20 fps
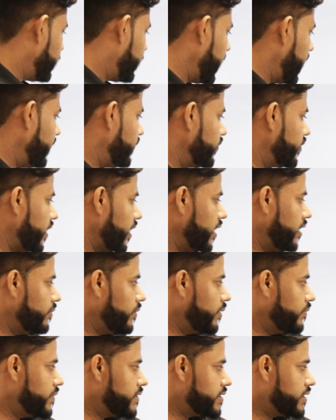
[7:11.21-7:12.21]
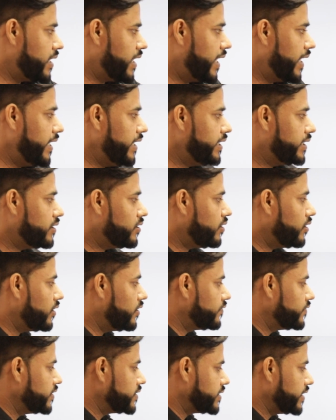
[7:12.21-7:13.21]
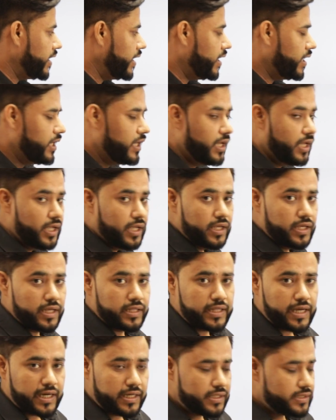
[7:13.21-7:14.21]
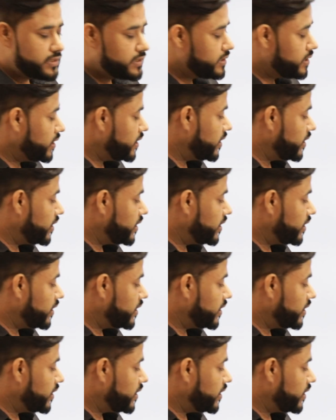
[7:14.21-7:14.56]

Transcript: So five to ten millimeters is the height of the scale, and that is